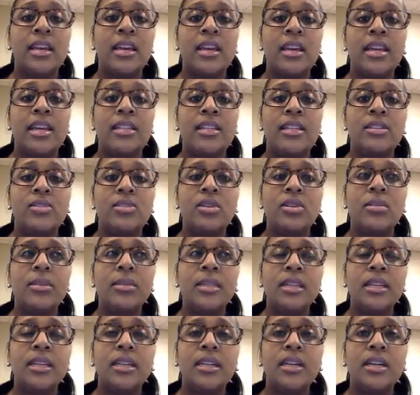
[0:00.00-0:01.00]
It
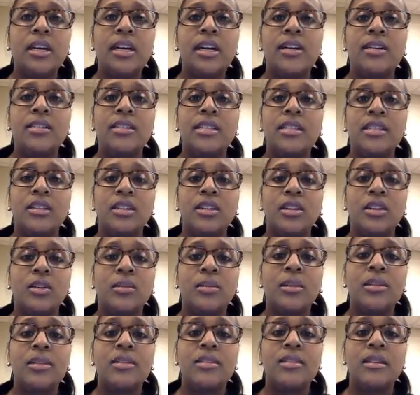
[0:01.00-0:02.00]
normally occurs in
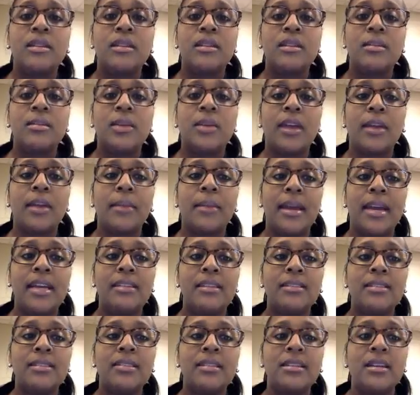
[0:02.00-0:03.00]
humans and
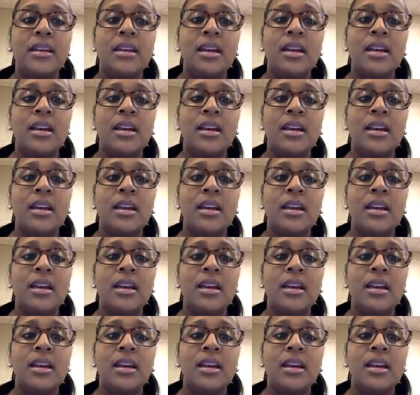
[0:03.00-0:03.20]
primates.